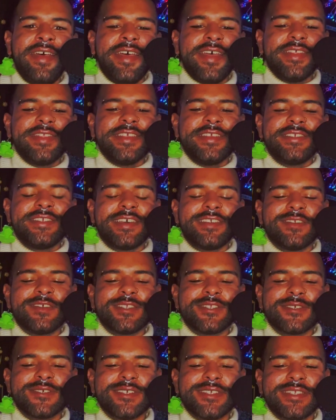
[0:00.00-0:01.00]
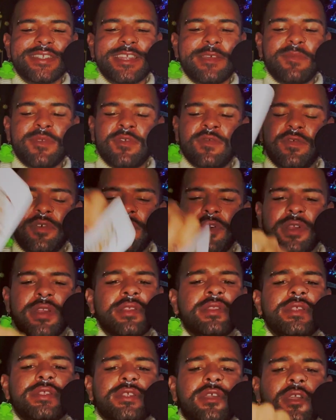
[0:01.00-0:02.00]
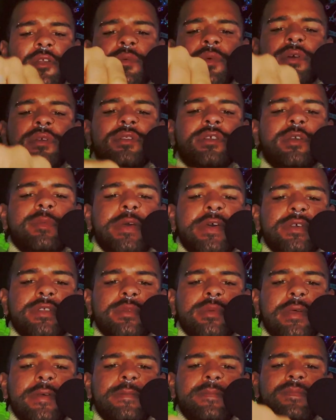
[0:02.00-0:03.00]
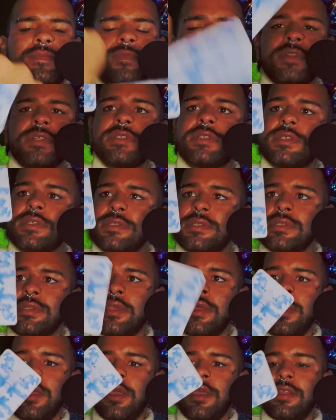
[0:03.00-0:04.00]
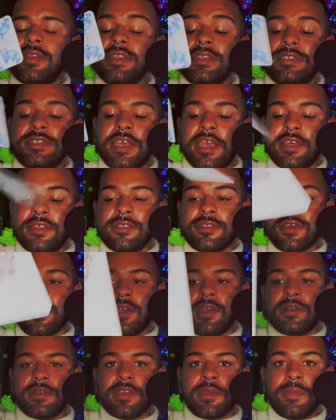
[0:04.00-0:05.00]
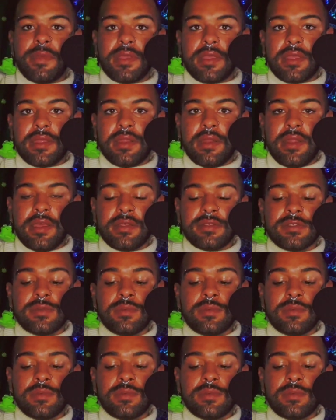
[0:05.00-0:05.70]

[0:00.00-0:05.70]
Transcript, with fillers: the tennis sword stepping forward, and this card wanted to come out as well. What is this? The death card coming in as